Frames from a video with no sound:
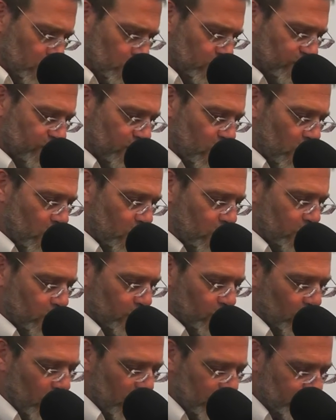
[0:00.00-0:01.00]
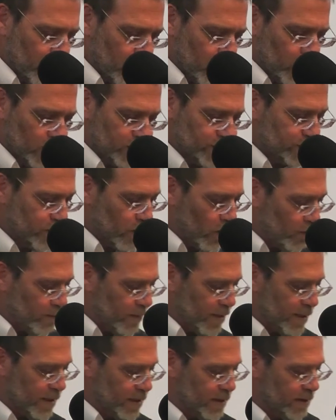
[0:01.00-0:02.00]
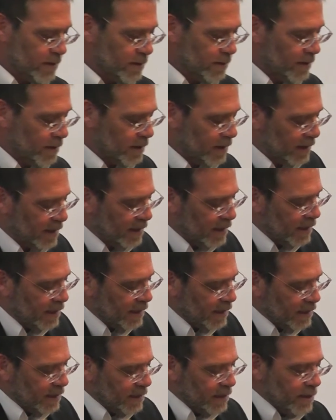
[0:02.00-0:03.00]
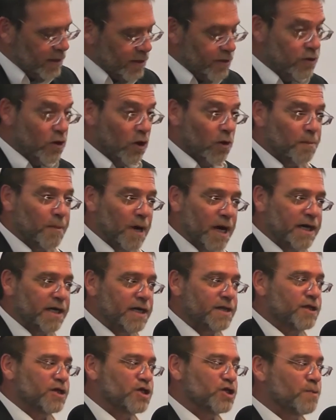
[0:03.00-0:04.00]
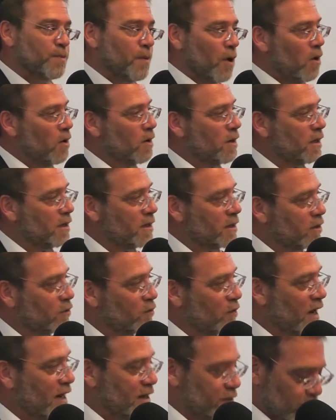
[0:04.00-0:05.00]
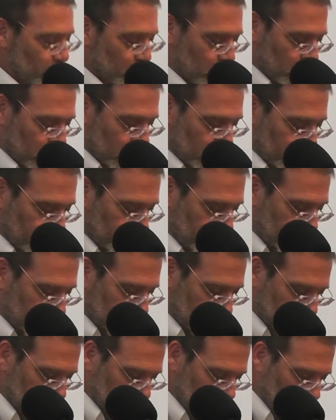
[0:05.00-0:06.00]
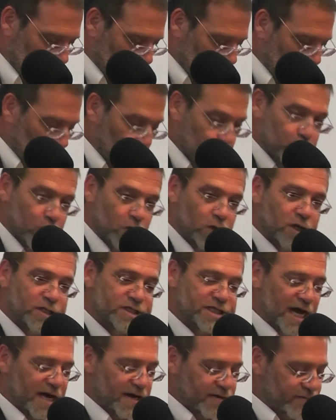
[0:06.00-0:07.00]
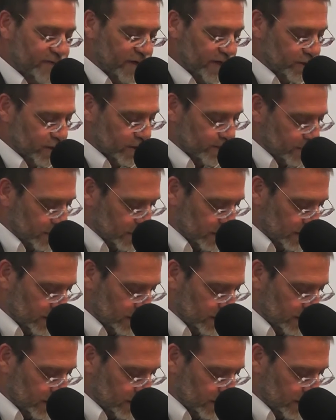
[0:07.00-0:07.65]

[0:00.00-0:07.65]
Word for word: Bruno Weinberg once told me, the Almighty that spoke and created the world, who took us out of Egypt,